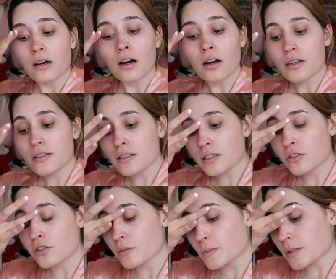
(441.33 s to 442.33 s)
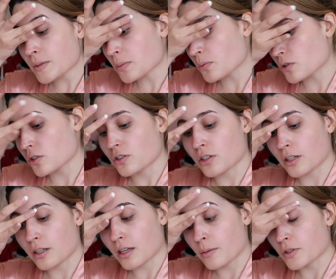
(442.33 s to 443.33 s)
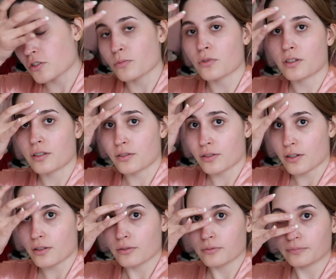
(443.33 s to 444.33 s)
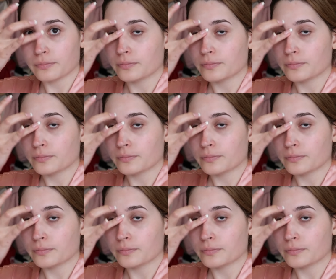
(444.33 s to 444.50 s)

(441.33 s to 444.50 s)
honestly it just makes me appreciate it that much more so